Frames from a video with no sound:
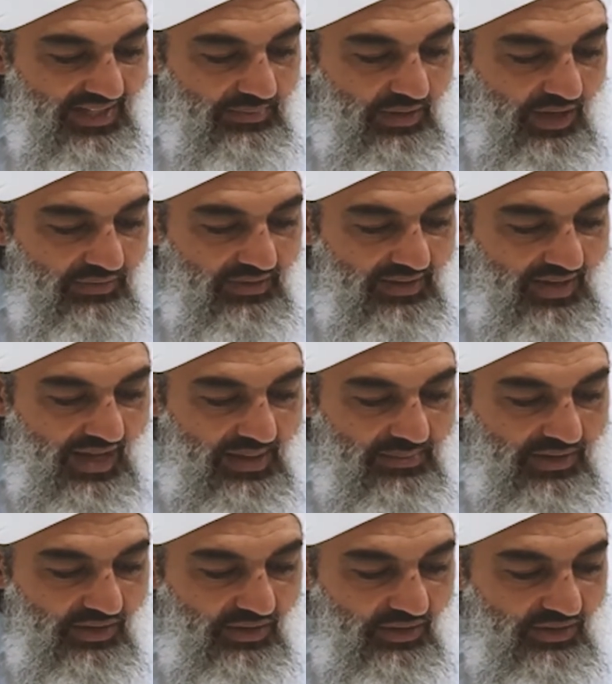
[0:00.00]
overcame me,
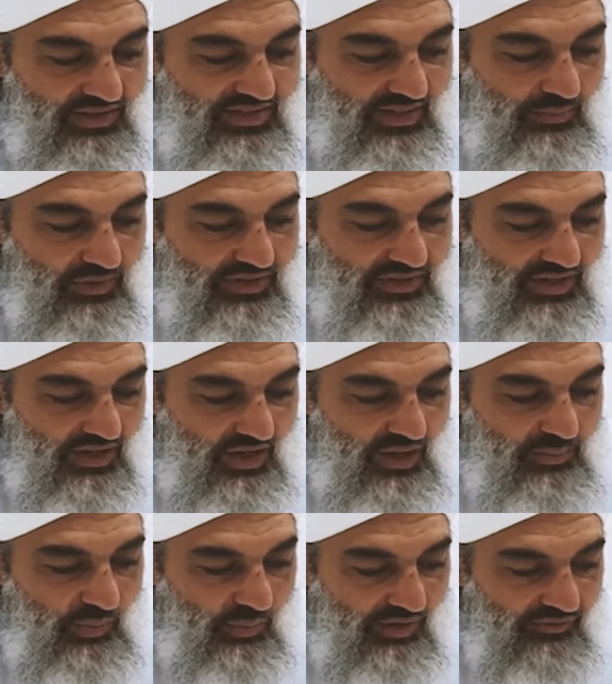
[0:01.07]
and I heard someone say, "Oh,
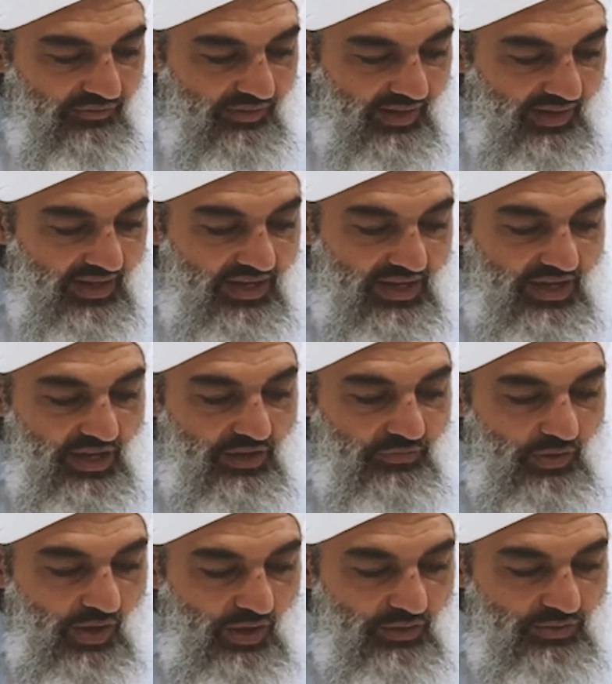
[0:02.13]
Muwaffaq, if
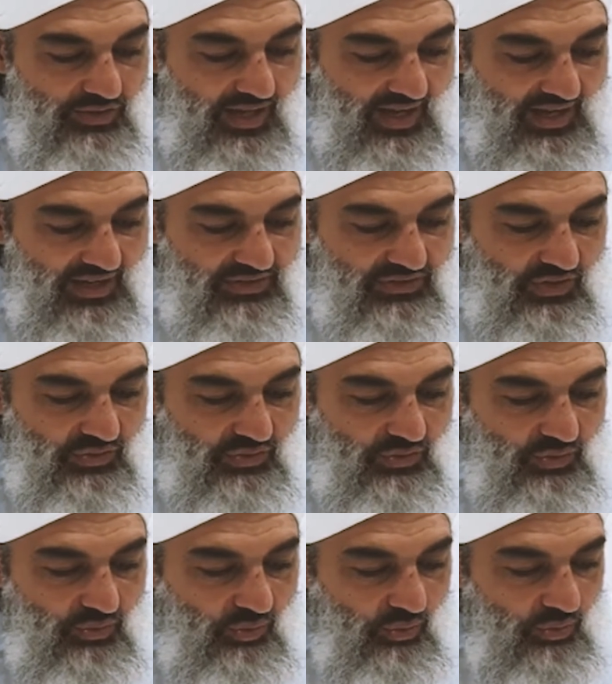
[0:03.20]
you owned a house that you could
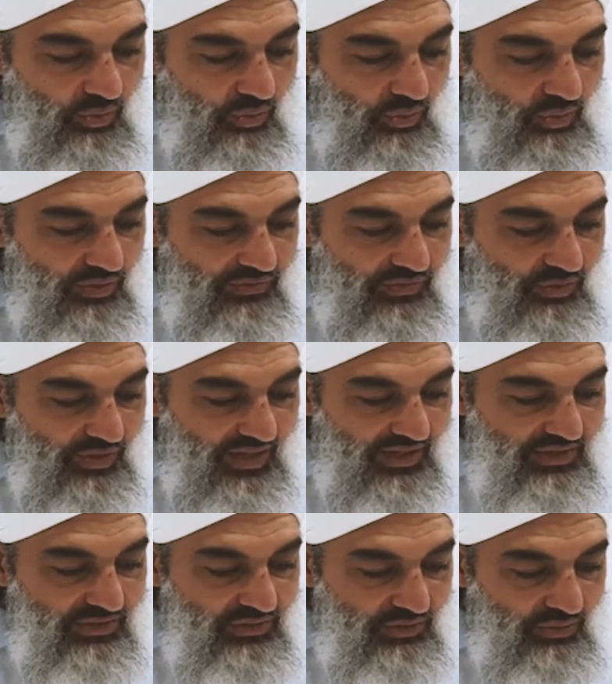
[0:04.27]
call all of your
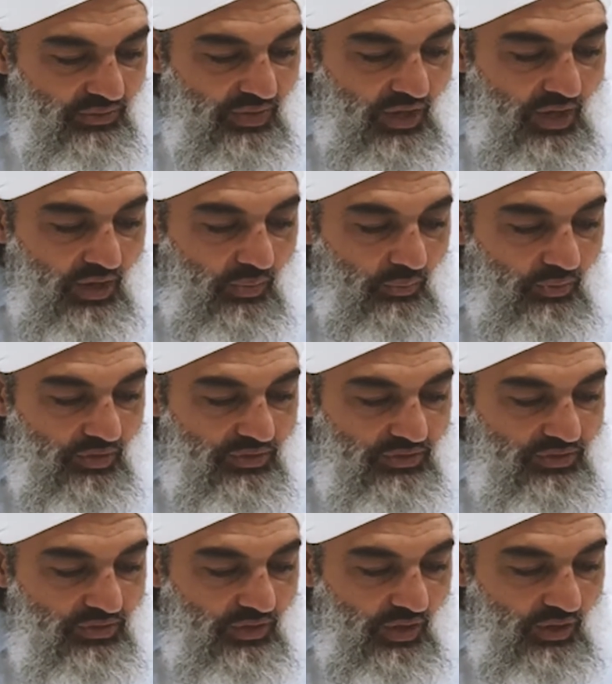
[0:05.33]
guests to,
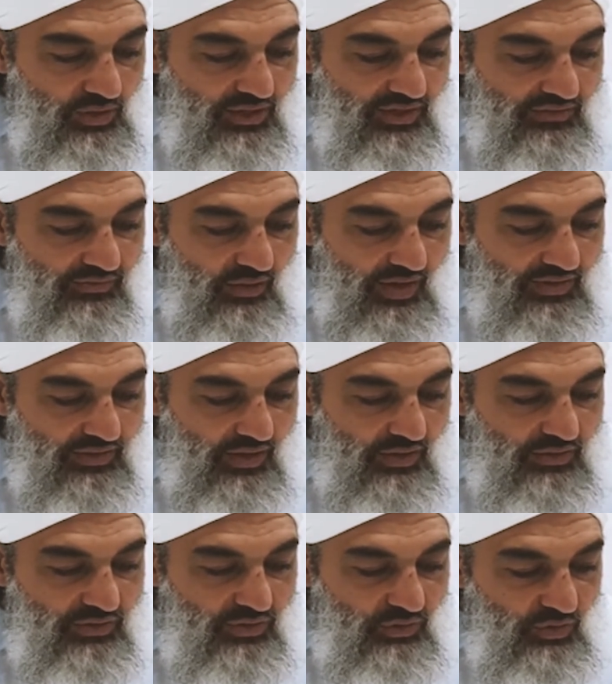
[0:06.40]
wouldn't you only invite
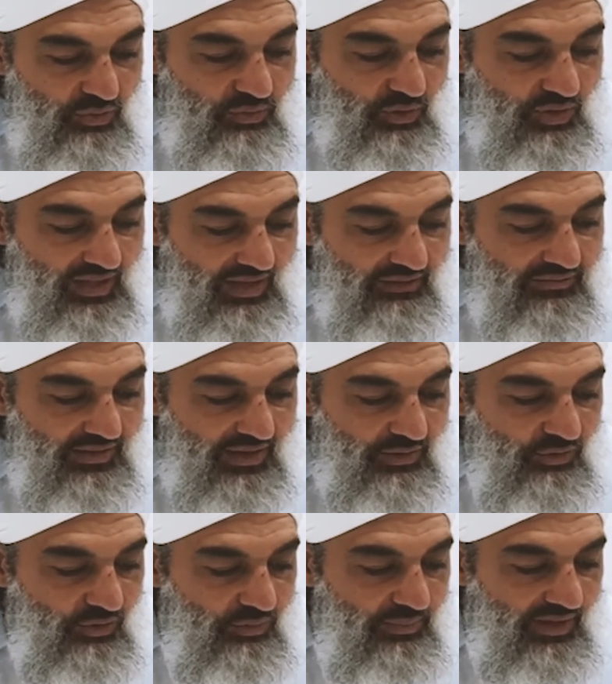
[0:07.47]
those whom you love and
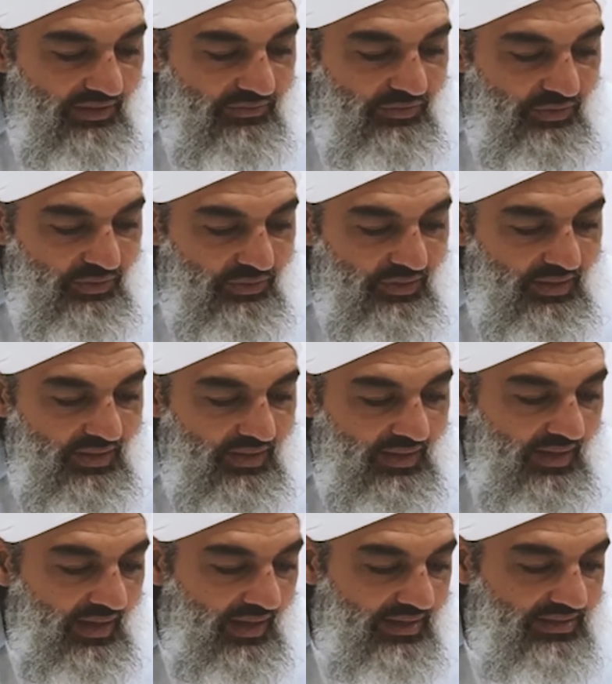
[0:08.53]
whom love you?"
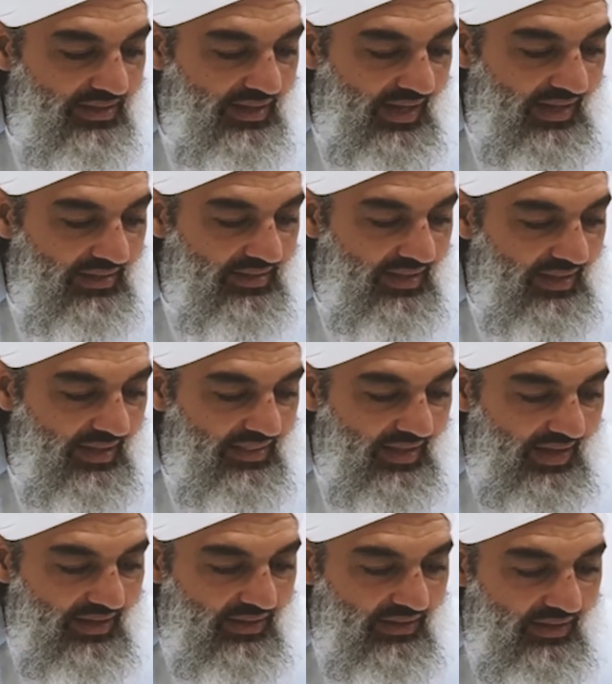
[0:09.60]
He said, "At
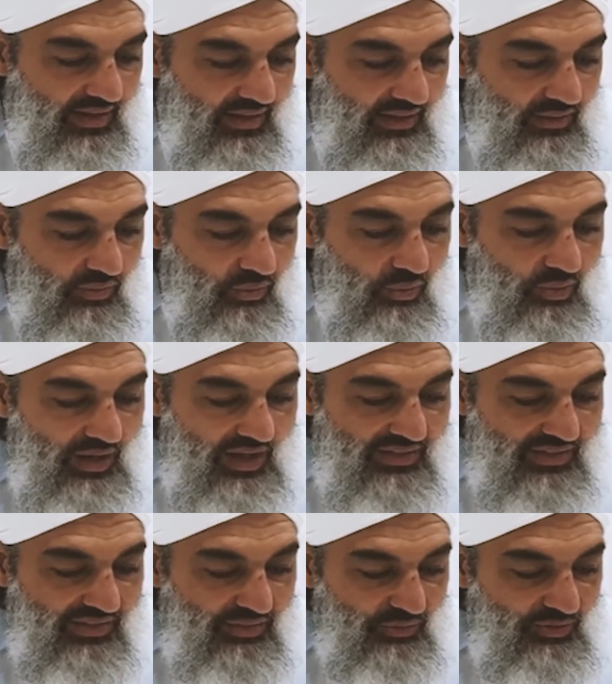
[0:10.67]
that, all
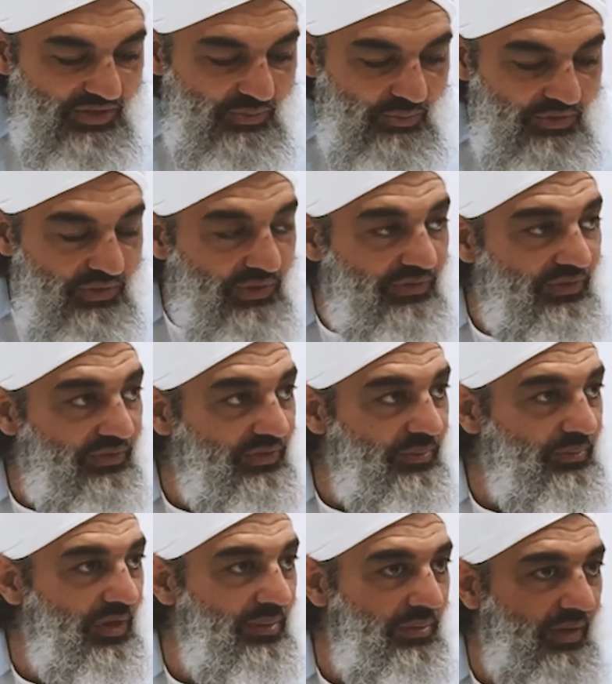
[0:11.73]
other thoughts were driven from
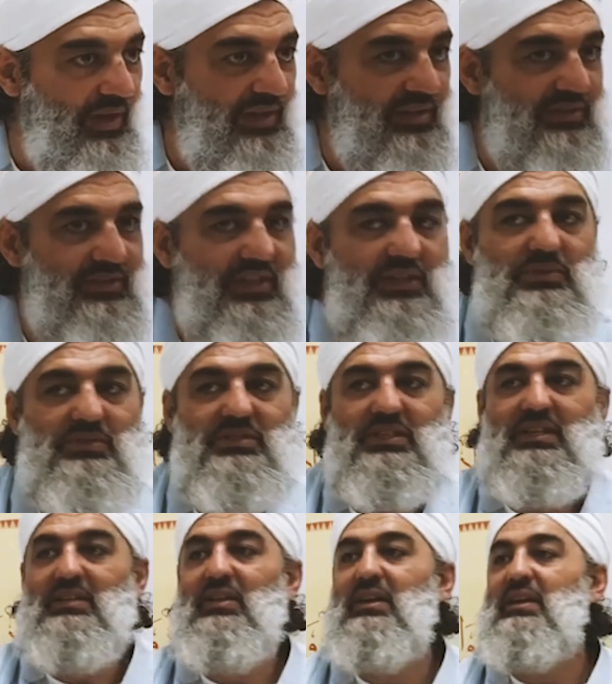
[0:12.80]
my mind." So he was
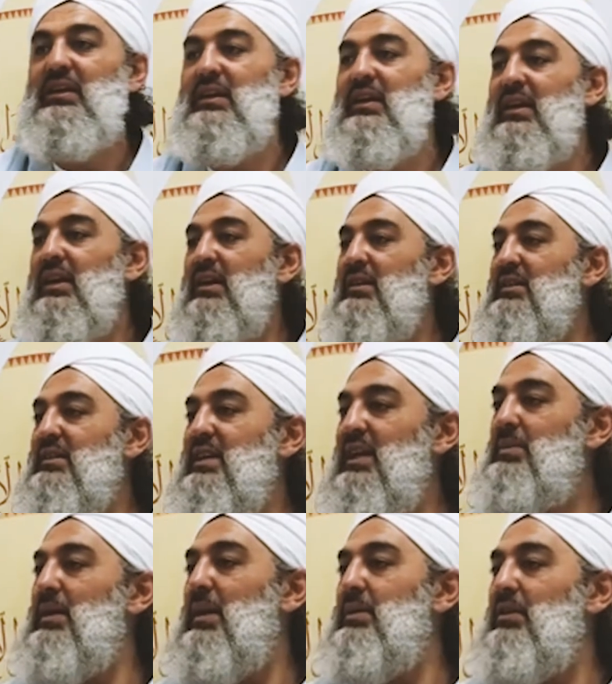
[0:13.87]
thinking like, "Oh,
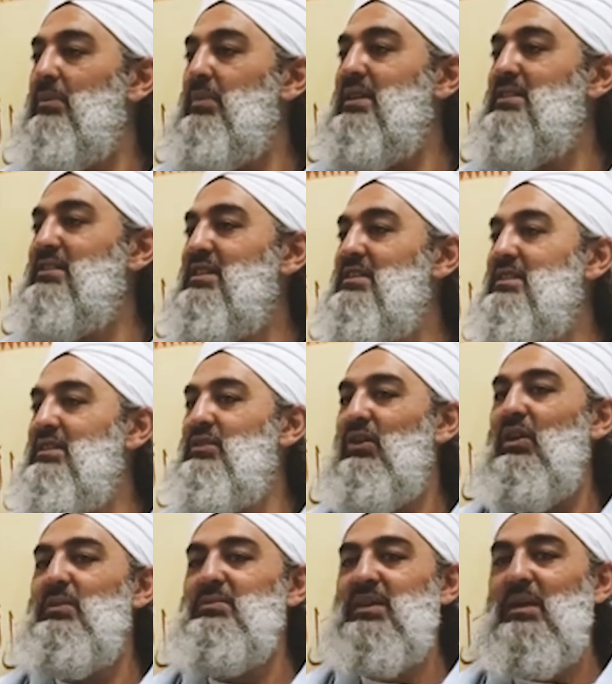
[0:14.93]
keep coming. I've been 60
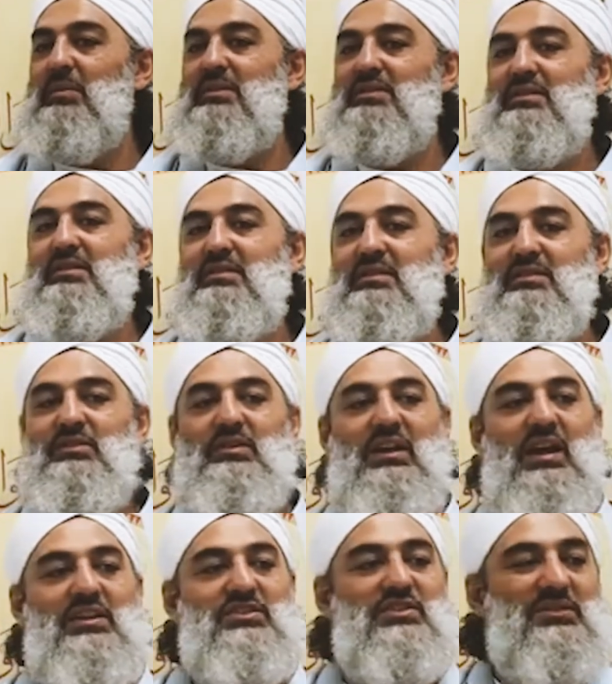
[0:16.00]
times coming to do
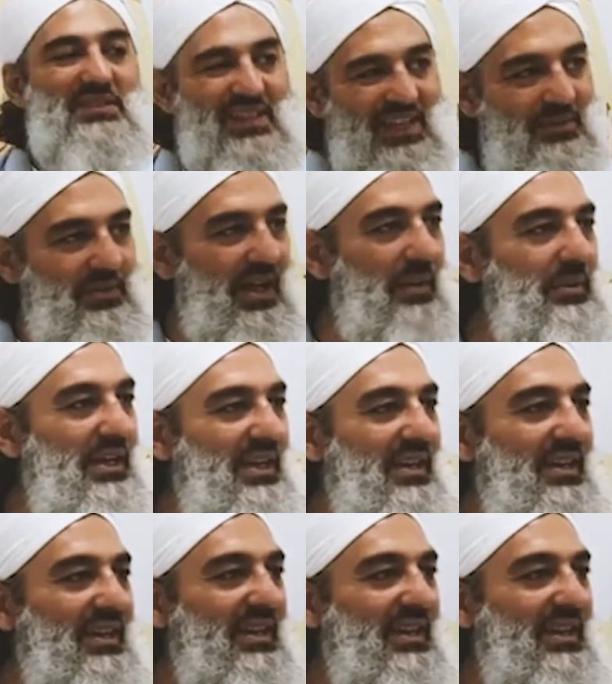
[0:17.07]
Hajj. I'll keep coming."